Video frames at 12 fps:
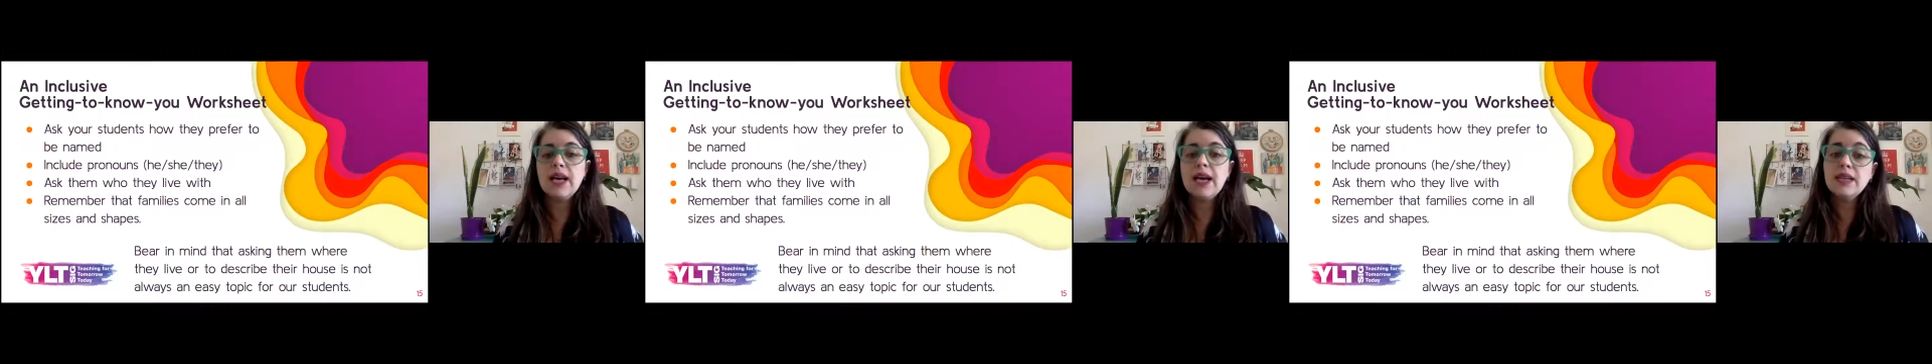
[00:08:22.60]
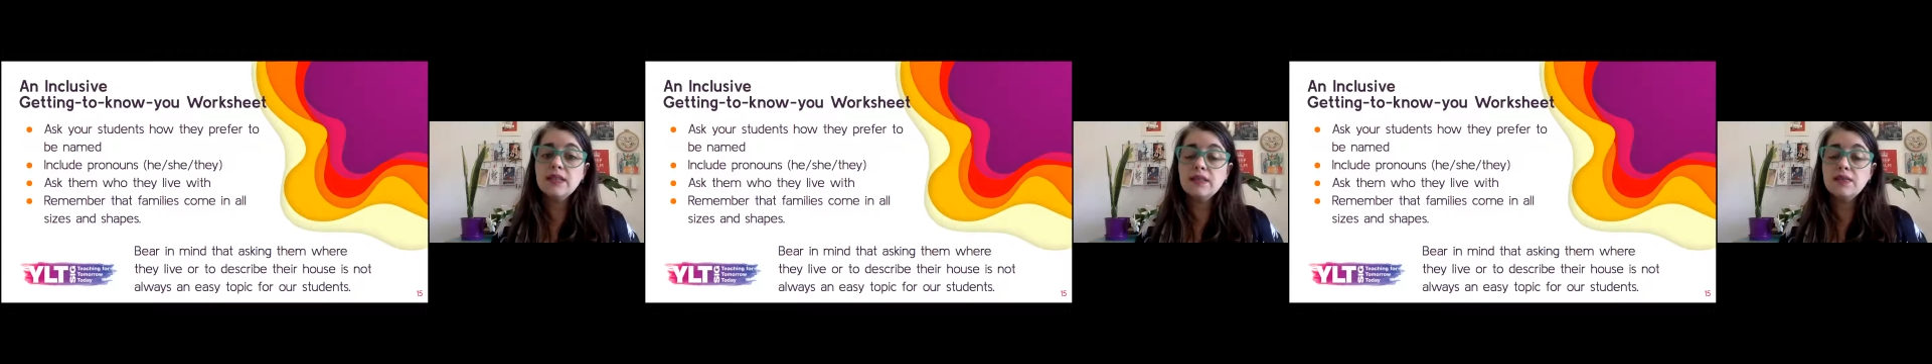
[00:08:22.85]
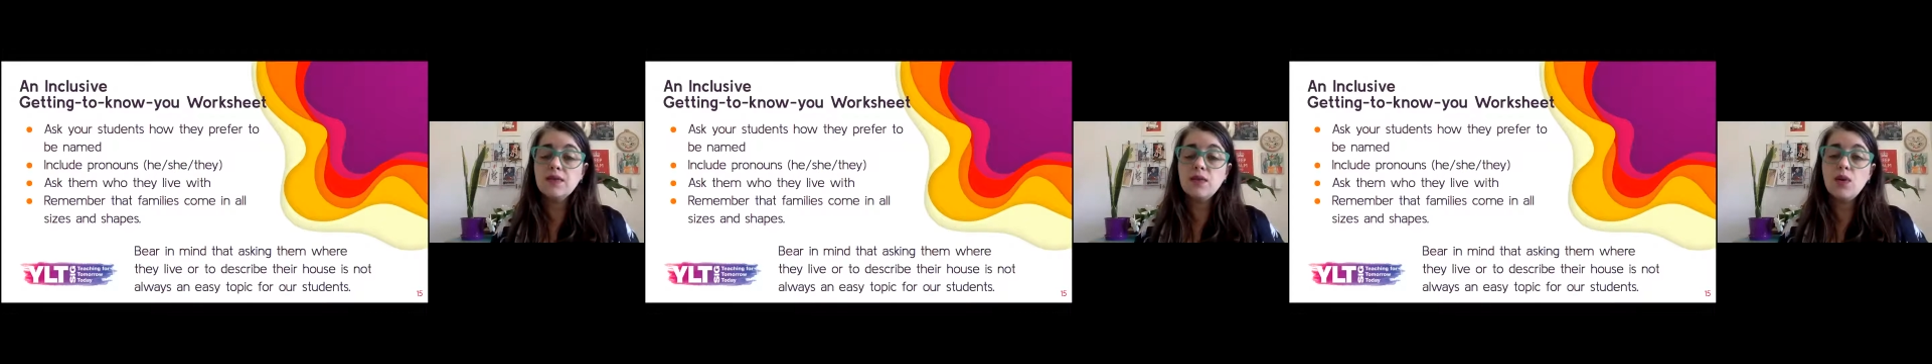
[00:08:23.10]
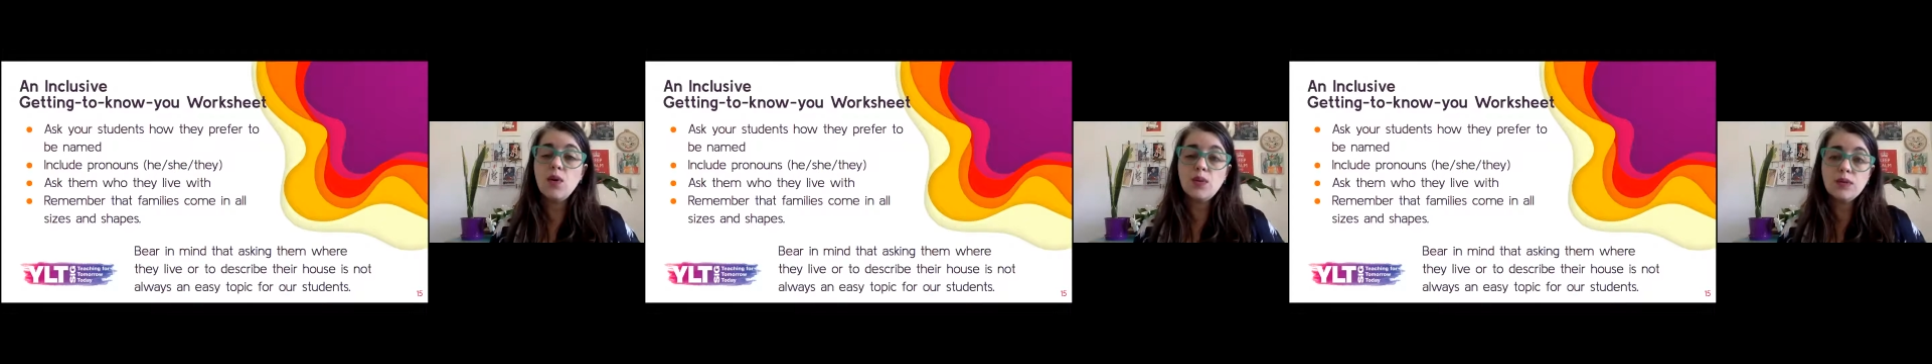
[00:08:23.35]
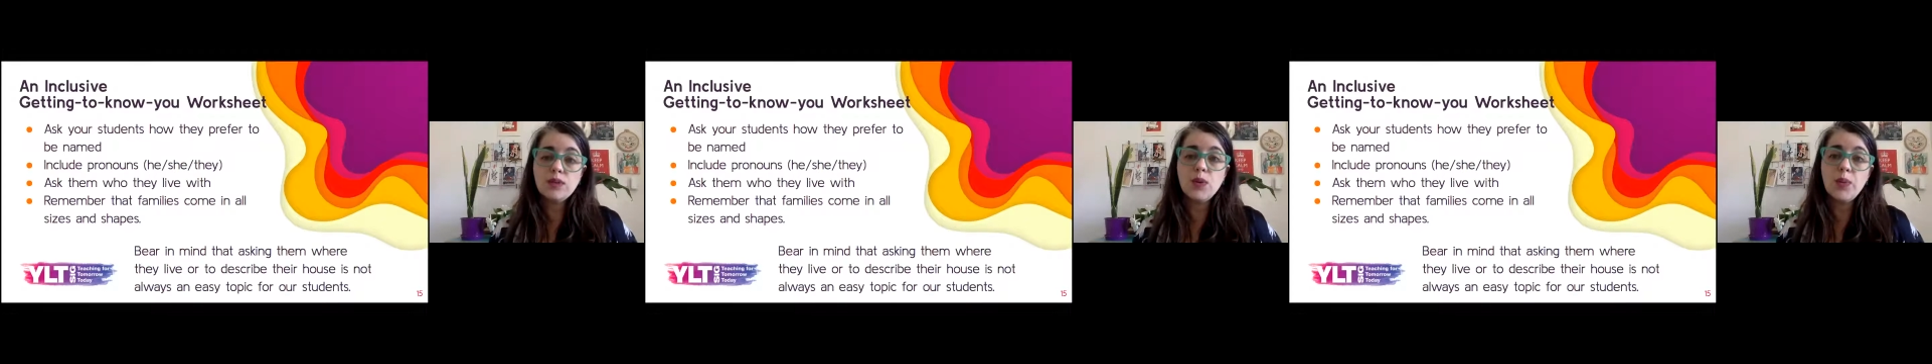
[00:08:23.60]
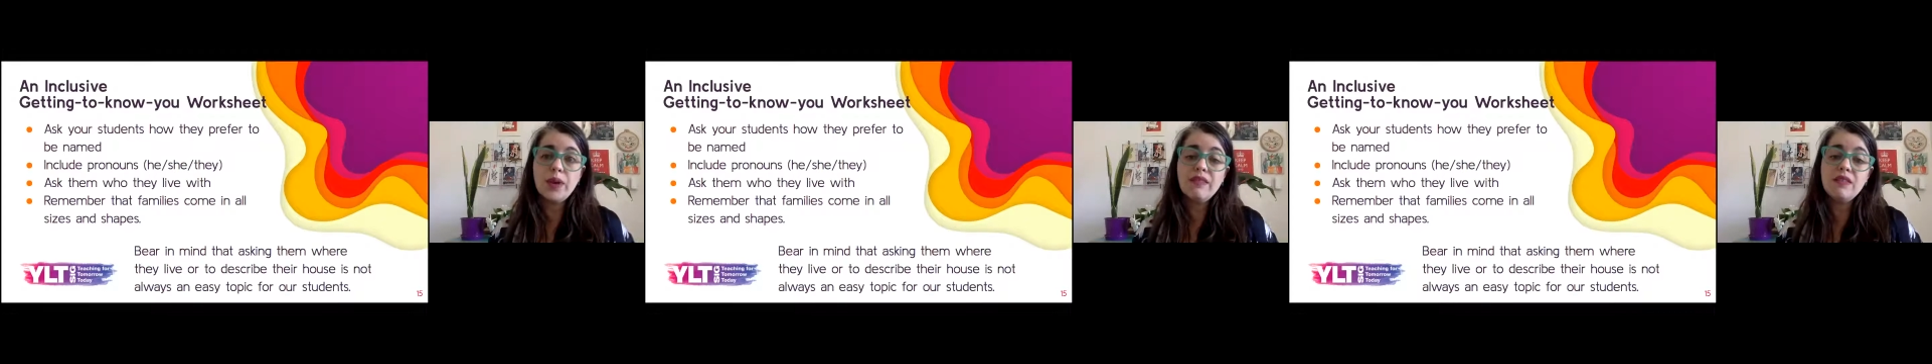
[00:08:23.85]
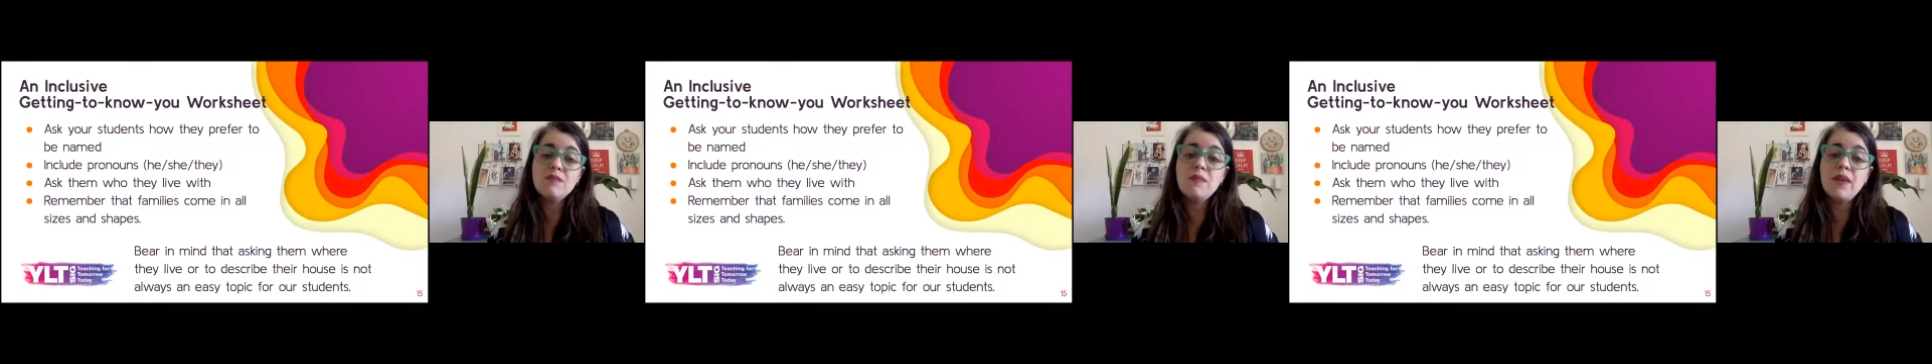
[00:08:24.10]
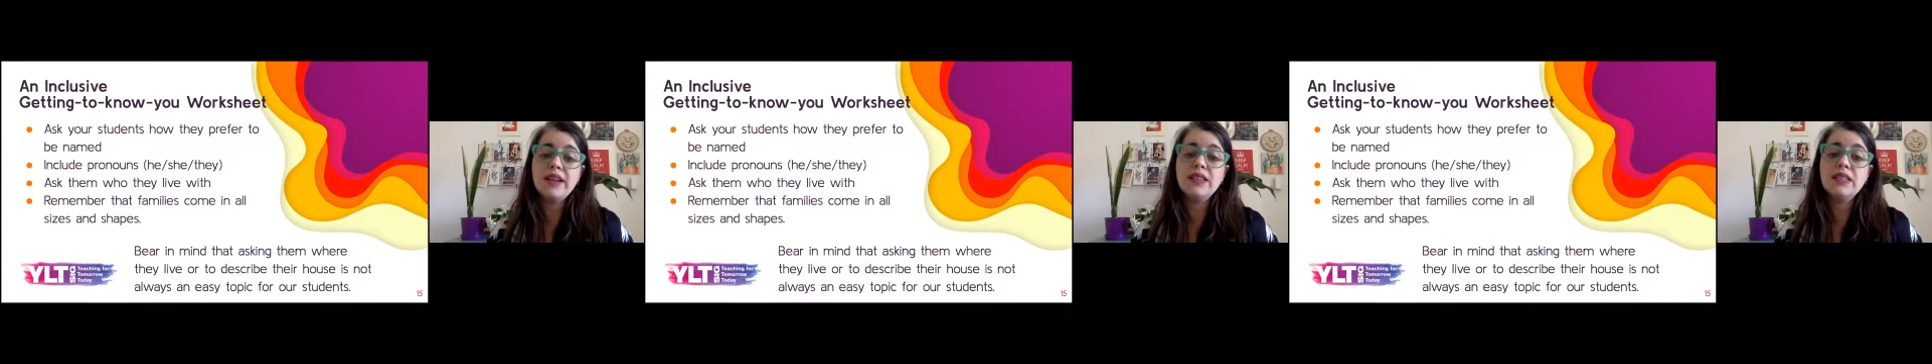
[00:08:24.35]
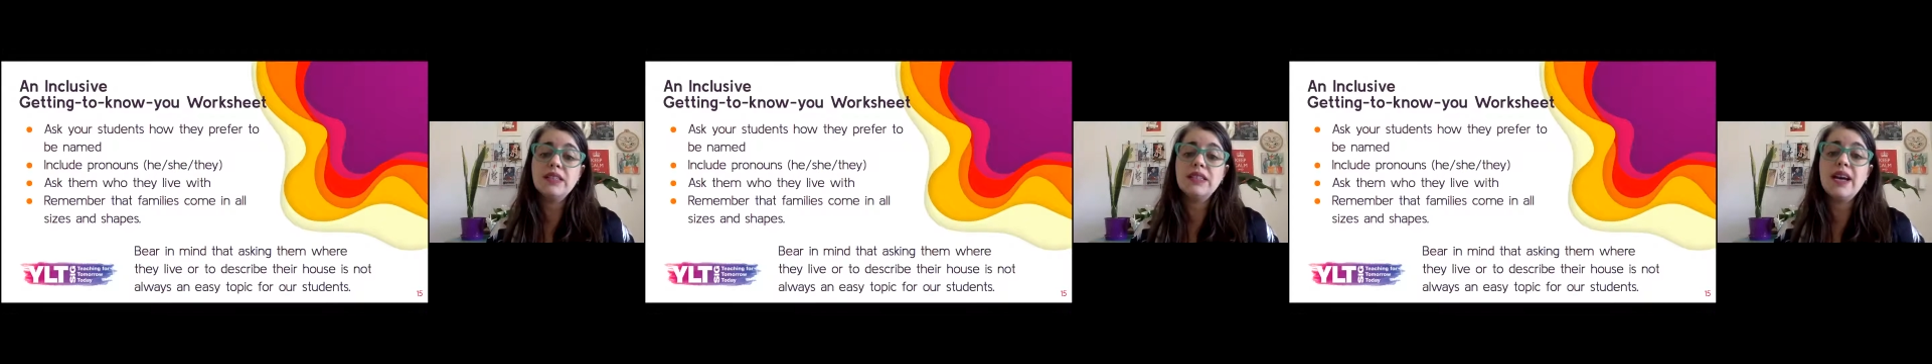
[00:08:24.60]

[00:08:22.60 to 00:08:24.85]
And also bear in mind that